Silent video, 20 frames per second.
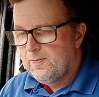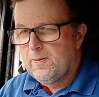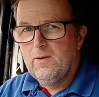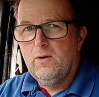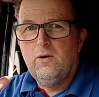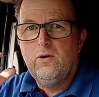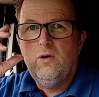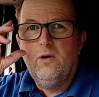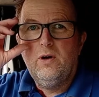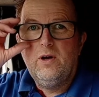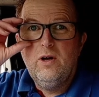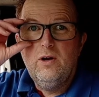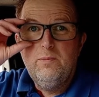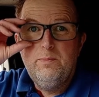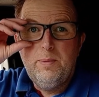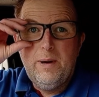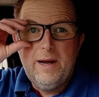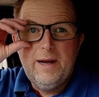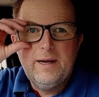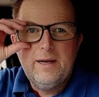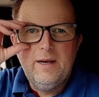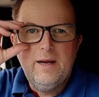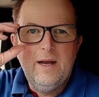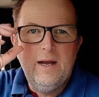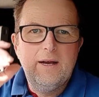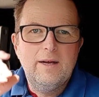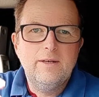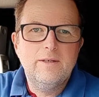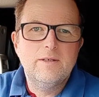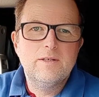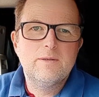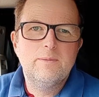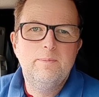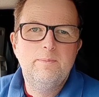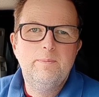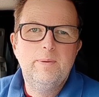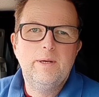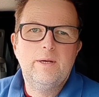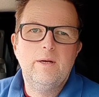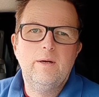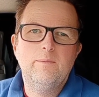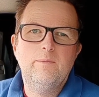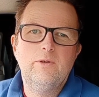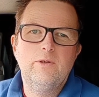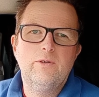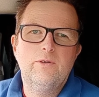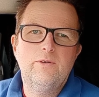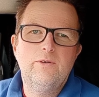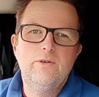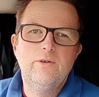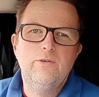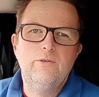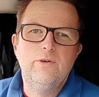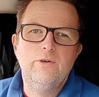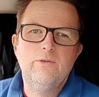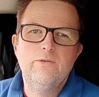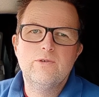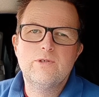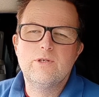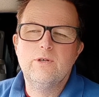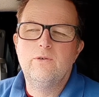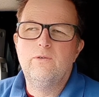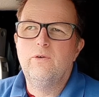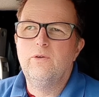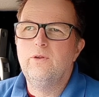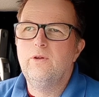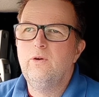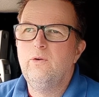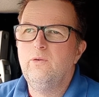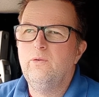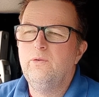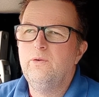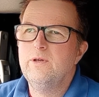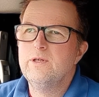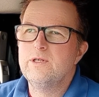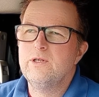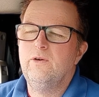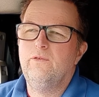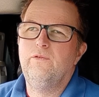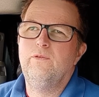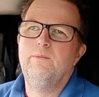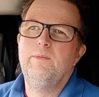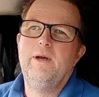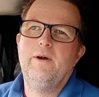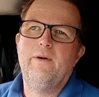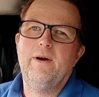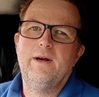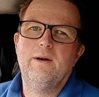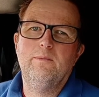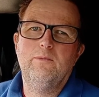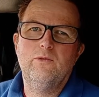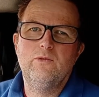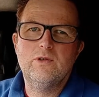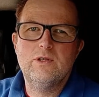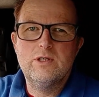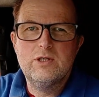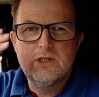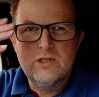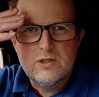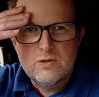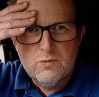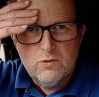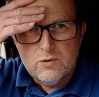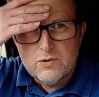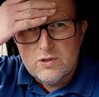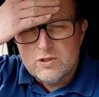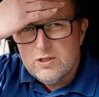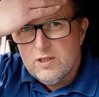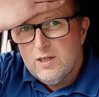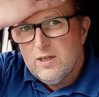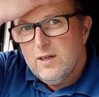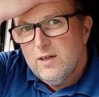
I've got to go back and pick up the doo-doos that are on the lawn. It's not from their animals, it's just what's